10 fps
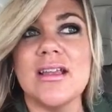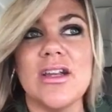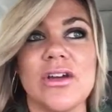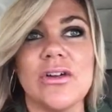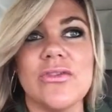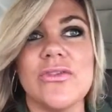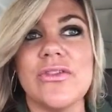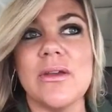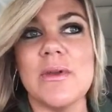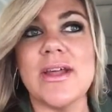
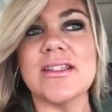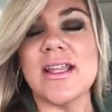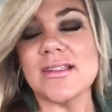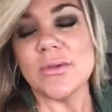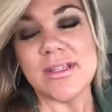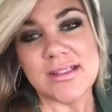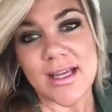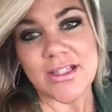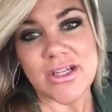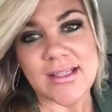that's what you see
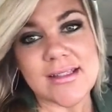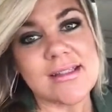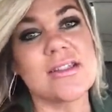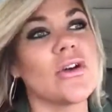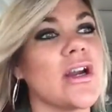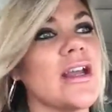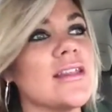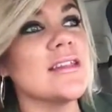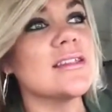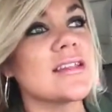out of Jace's story.
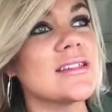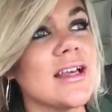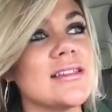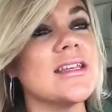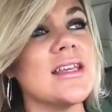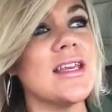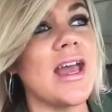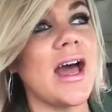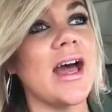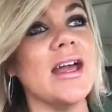The success that he
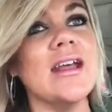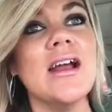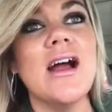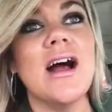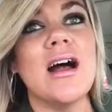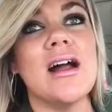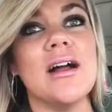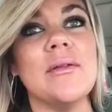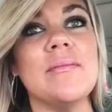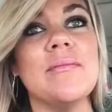had,
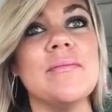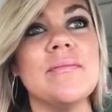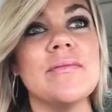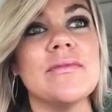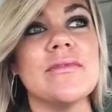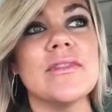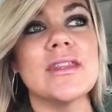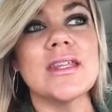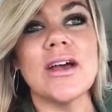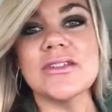
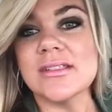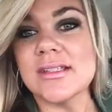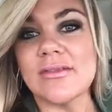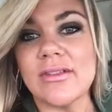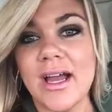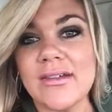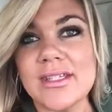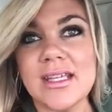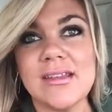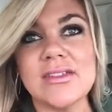the thousands of lives
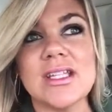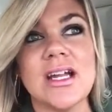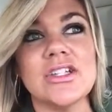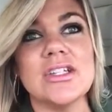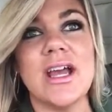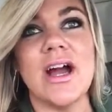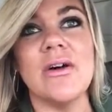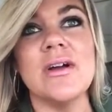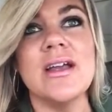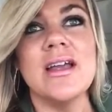that he's touched
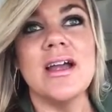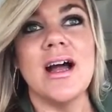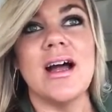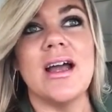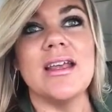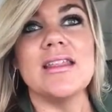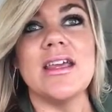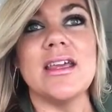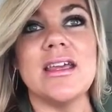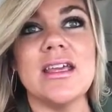now,
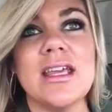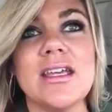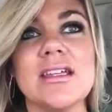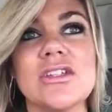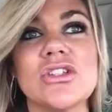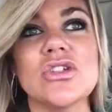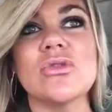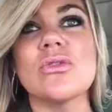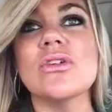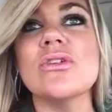his
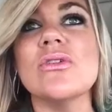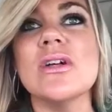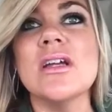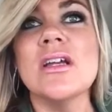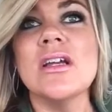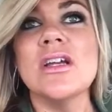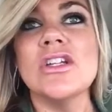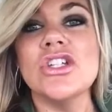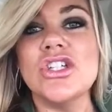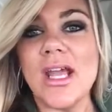true,
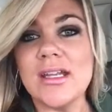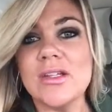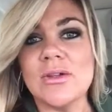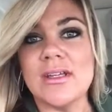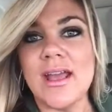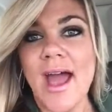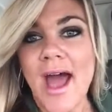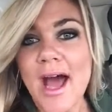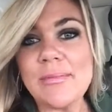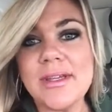genuine
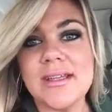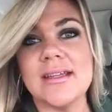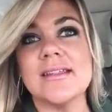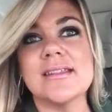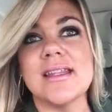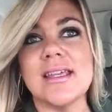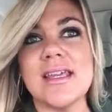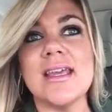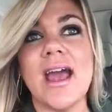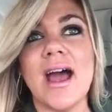happiness that
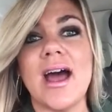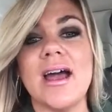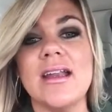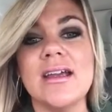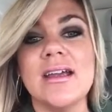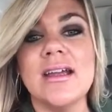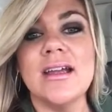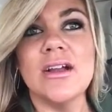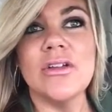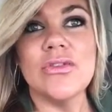he had
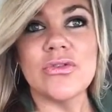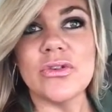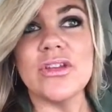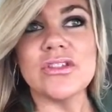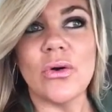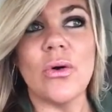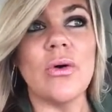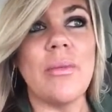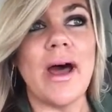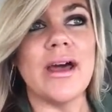through this
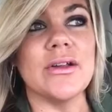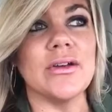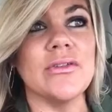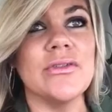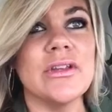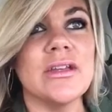whole battle,